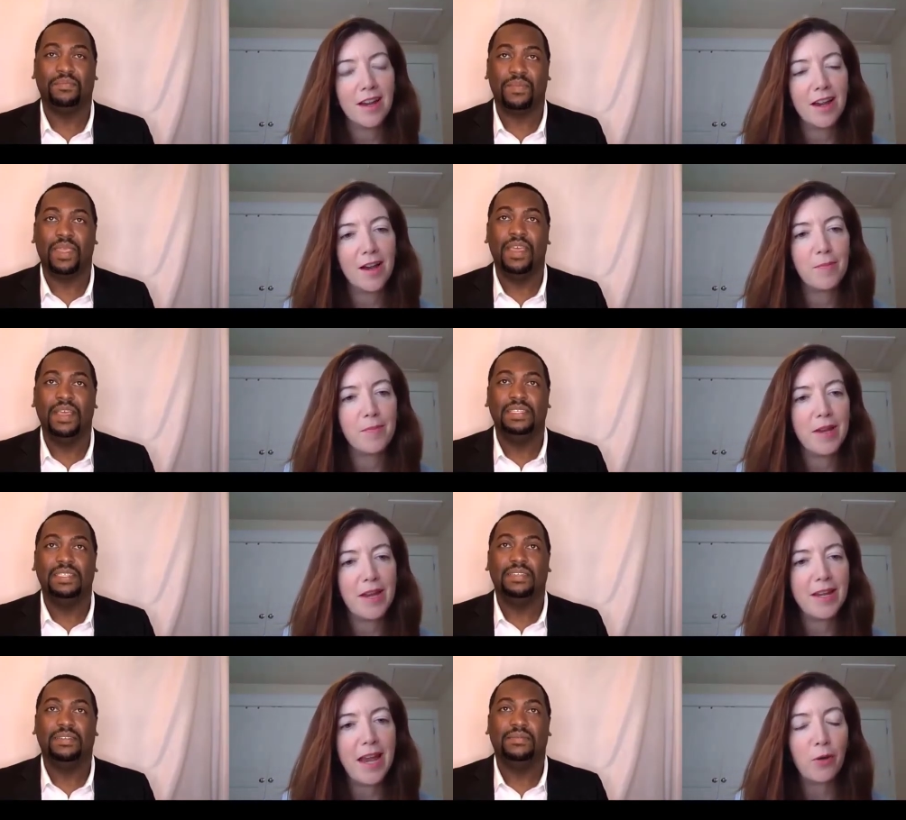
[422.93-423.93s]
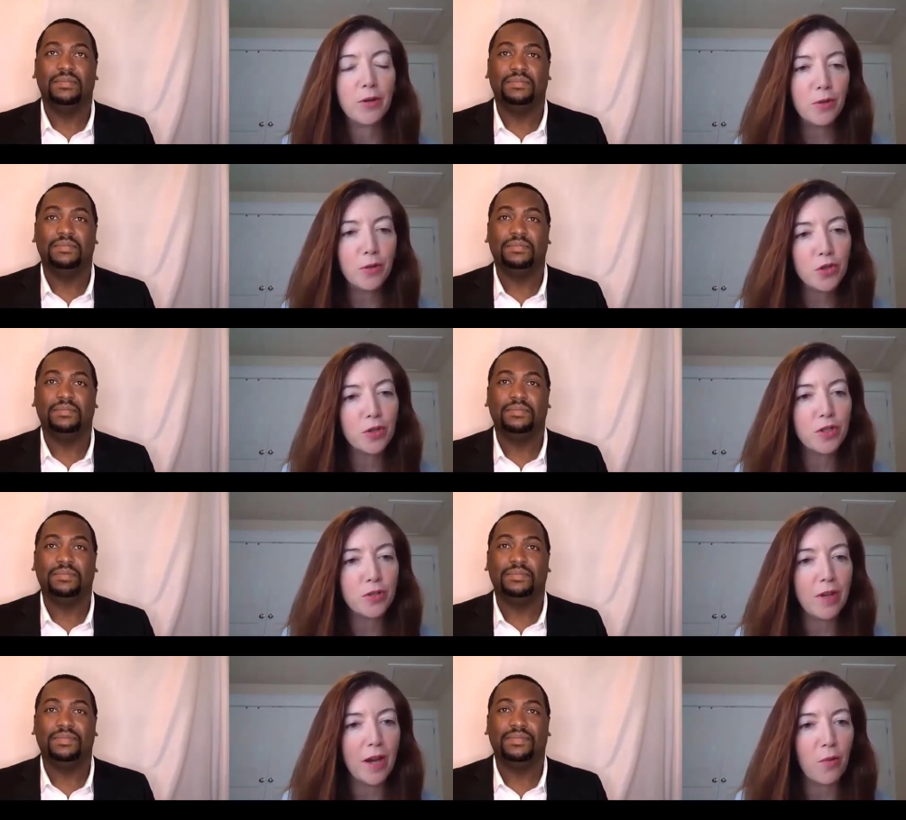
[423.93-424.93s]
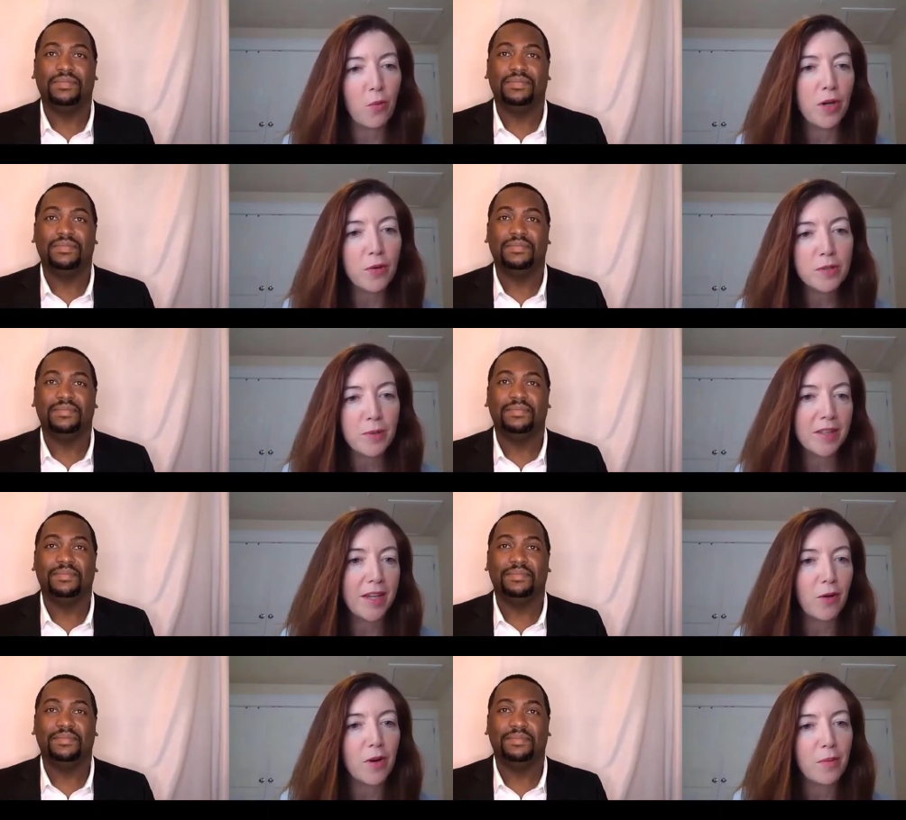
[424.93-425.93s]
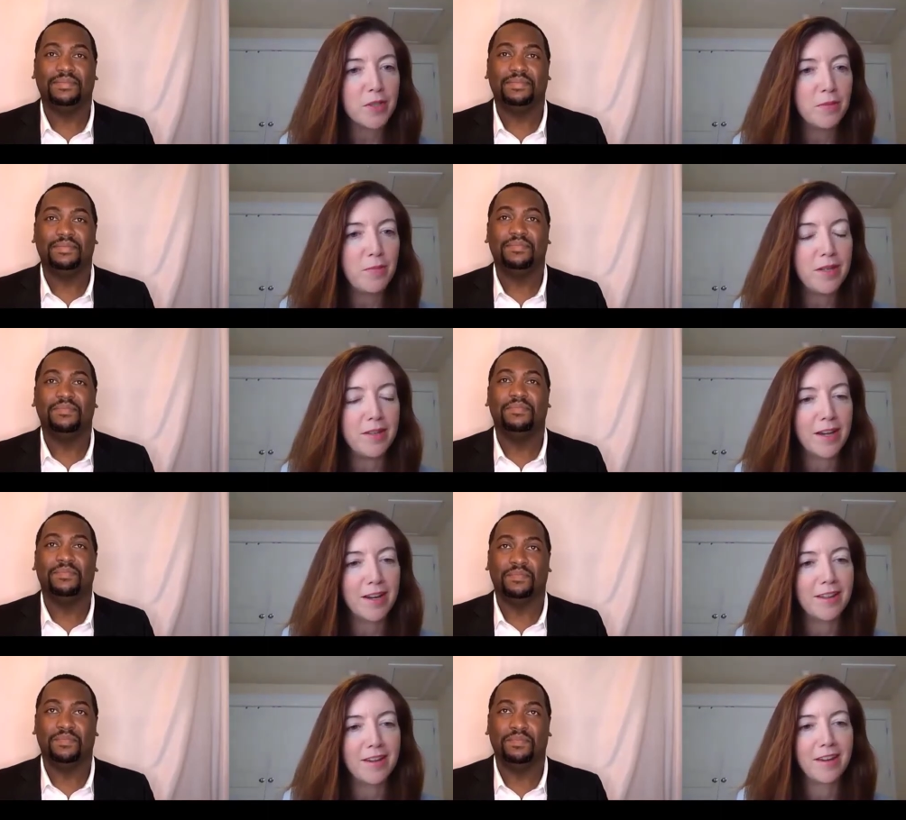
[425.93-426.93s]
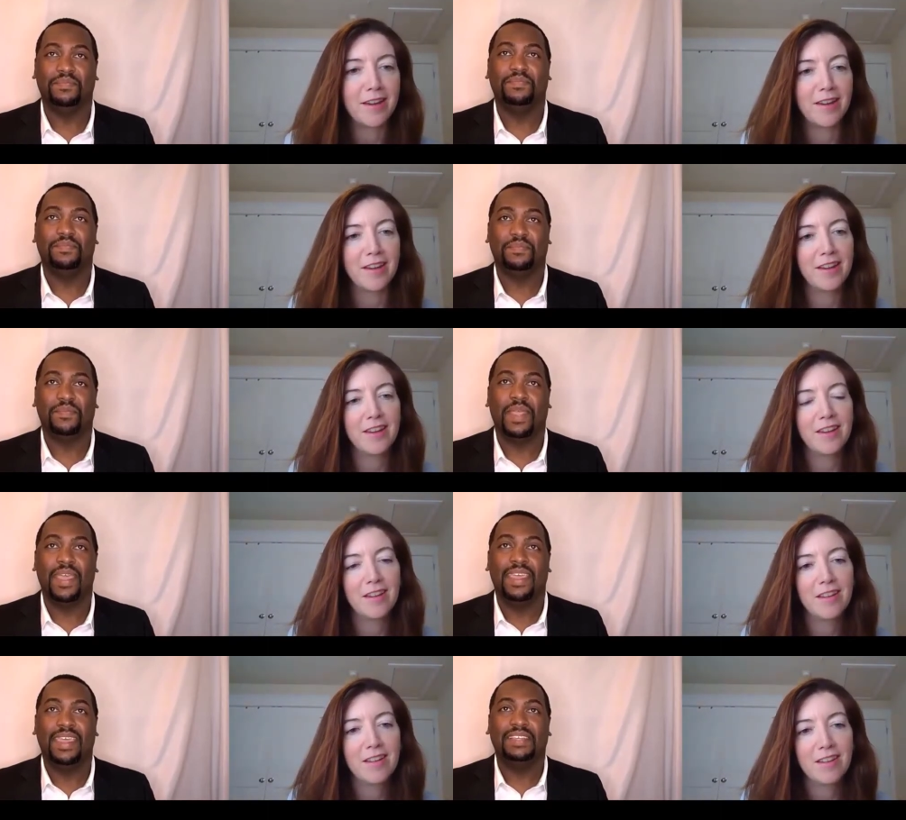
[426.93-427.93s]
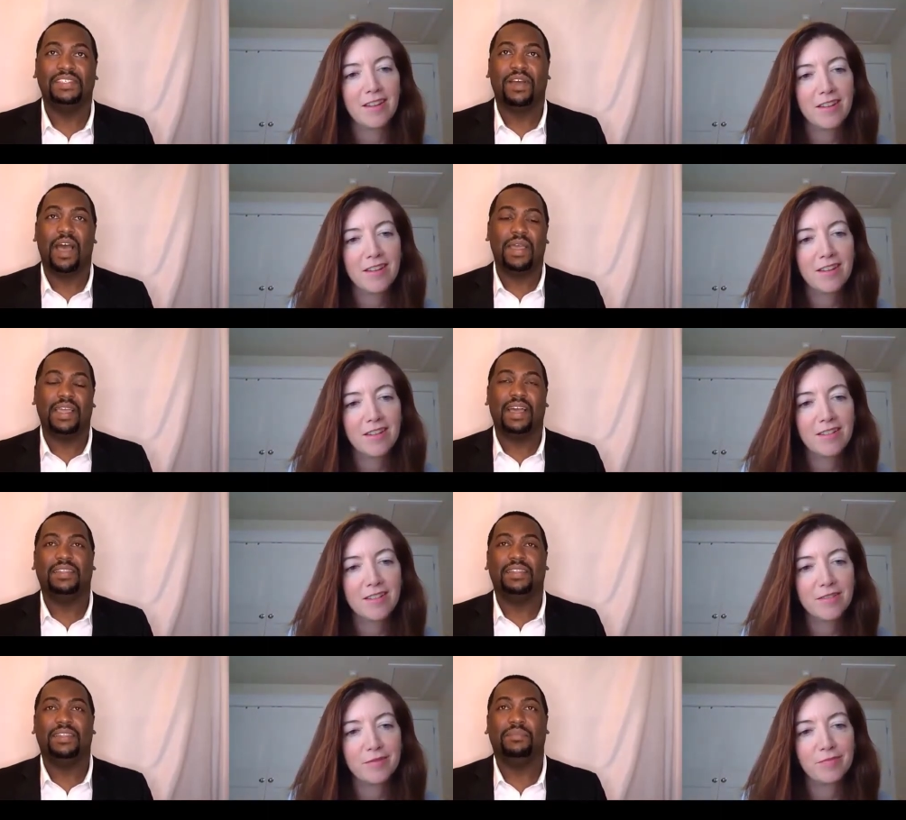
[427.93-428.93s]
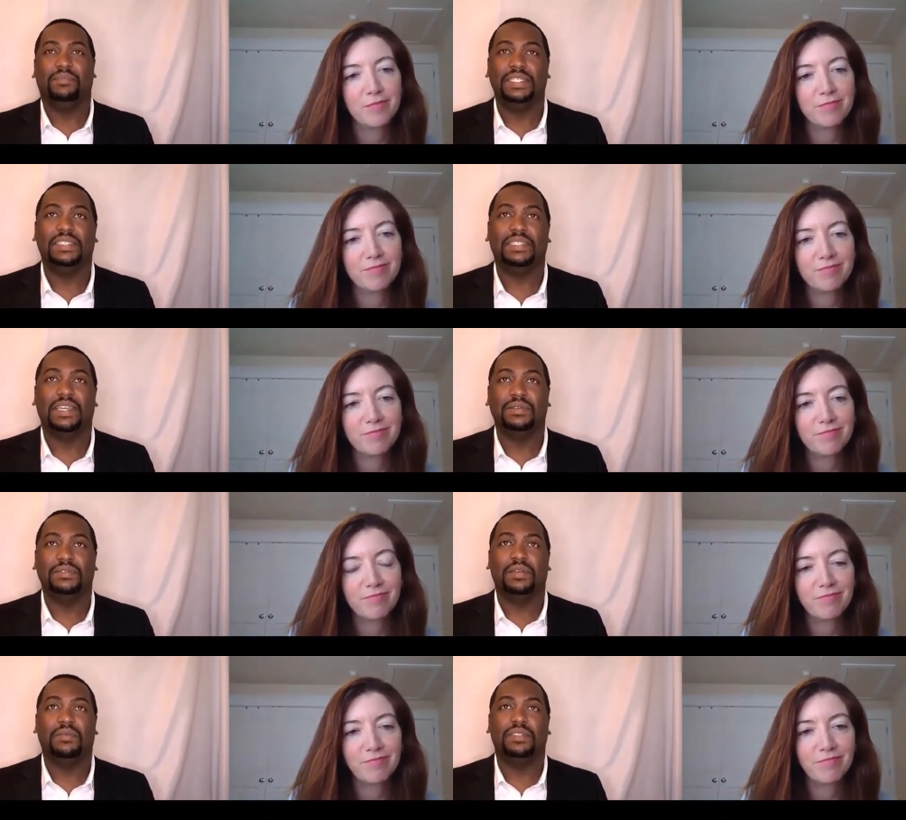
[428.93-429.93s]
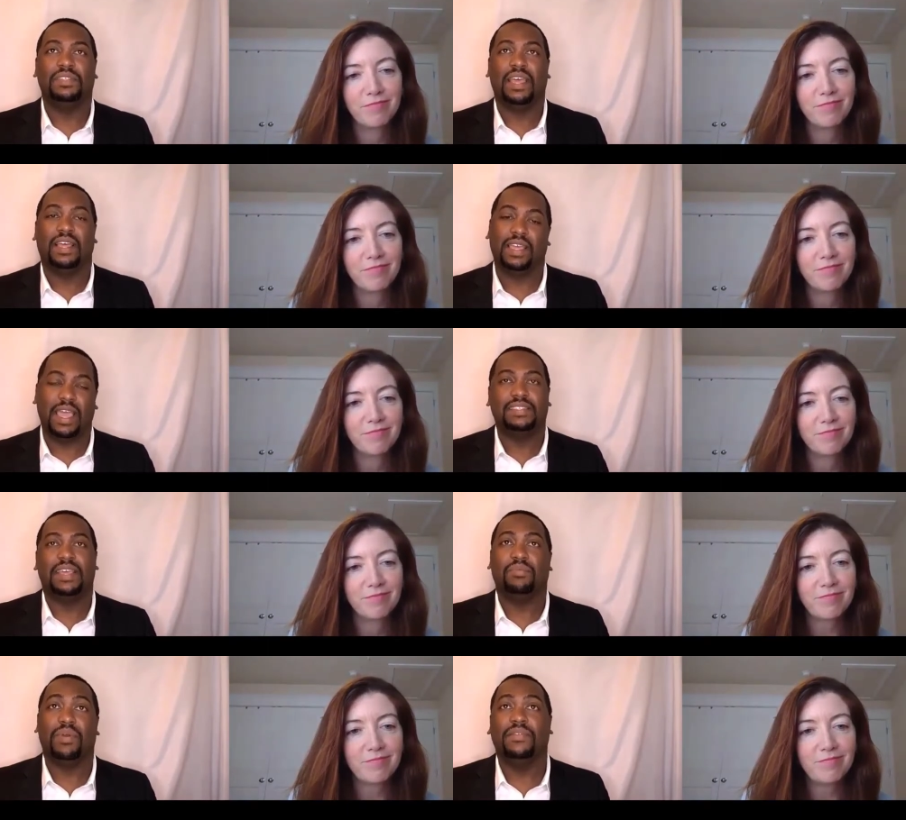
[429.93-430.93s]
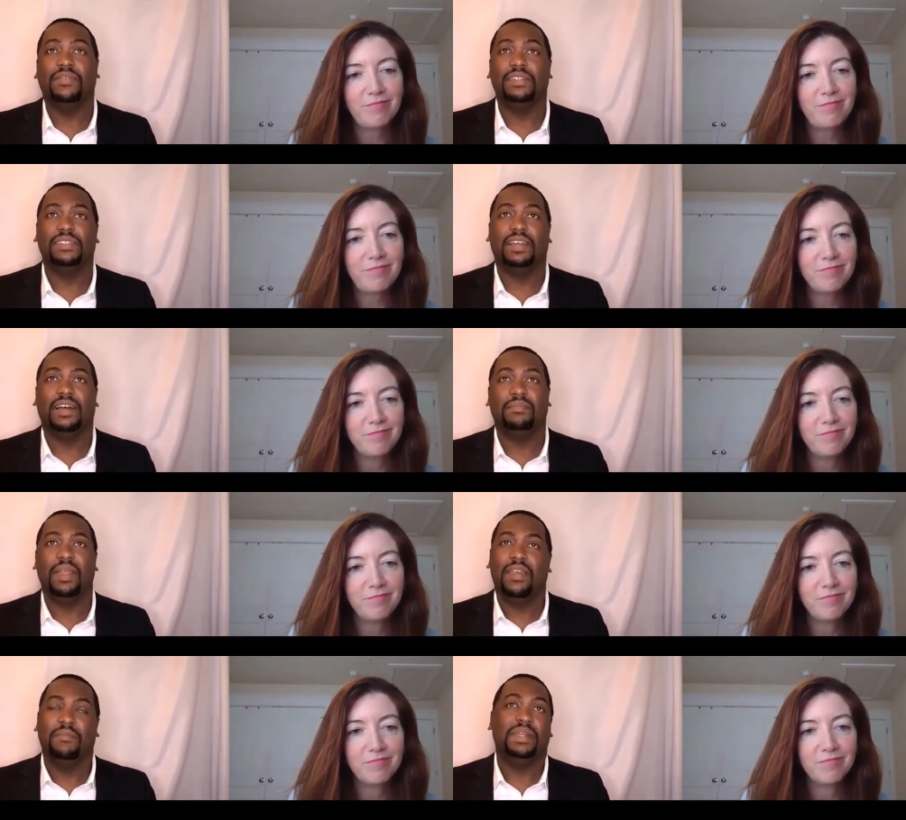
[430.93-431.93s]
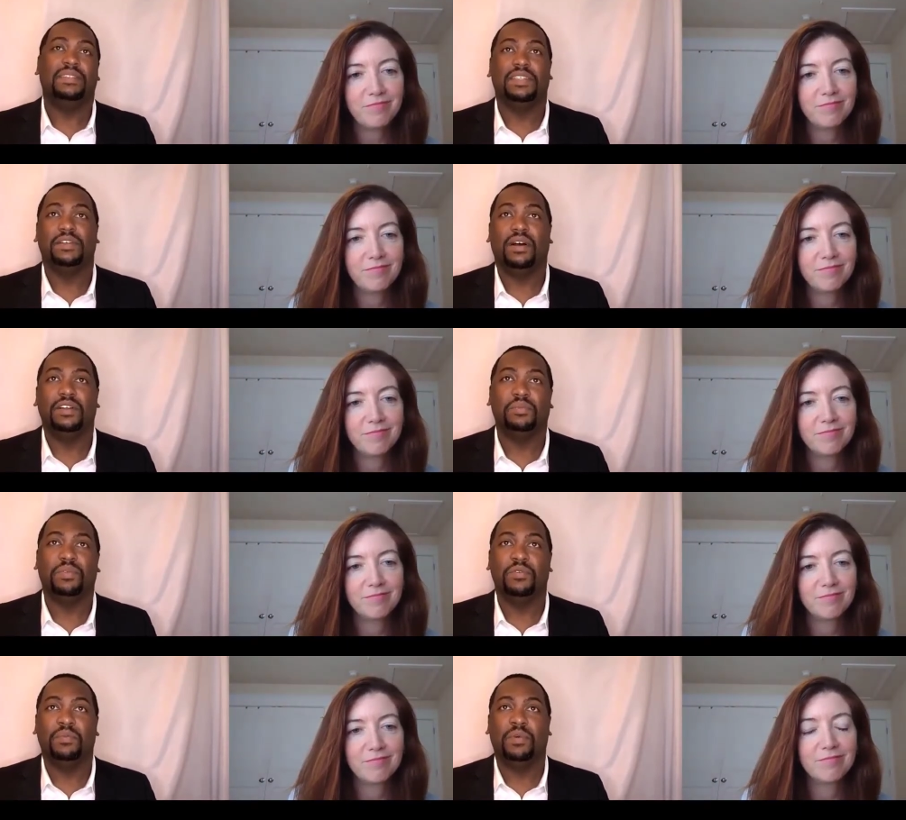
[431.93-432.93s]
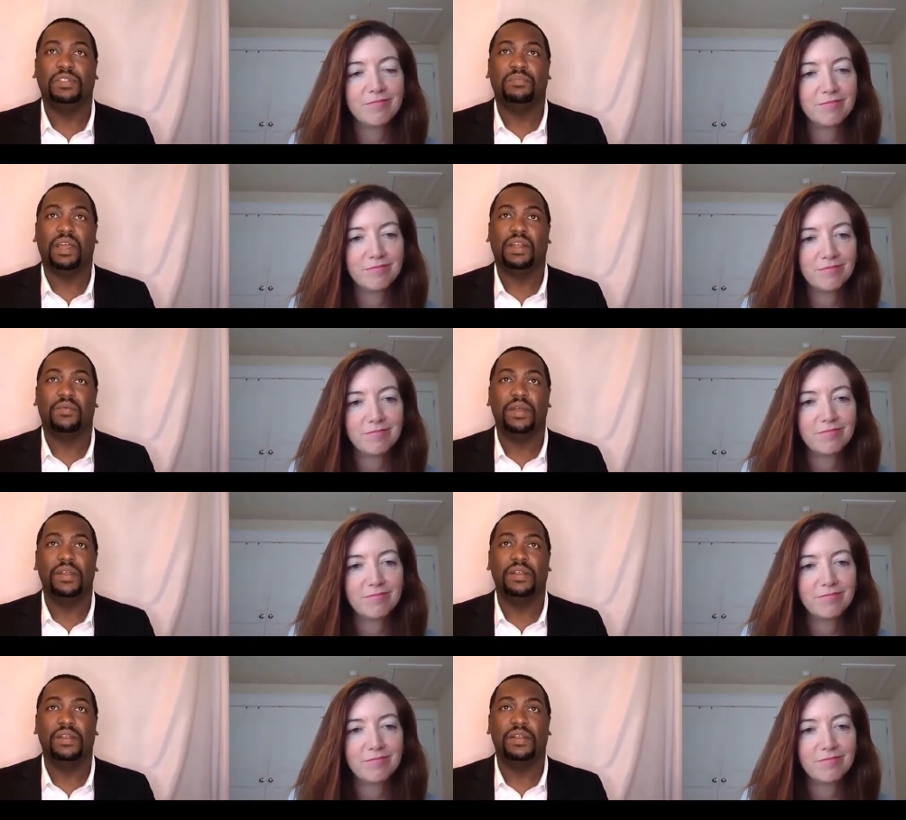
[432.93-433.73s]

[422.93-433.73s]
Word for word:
Speaker 1: um, and how you usually do that, what you expect the outcomes to be, that kind of thing.
Speaker 2: Yeah, so how I got into business coaching was that, like, as I prefaced, um, I've been a serial entrepreneur most of my career.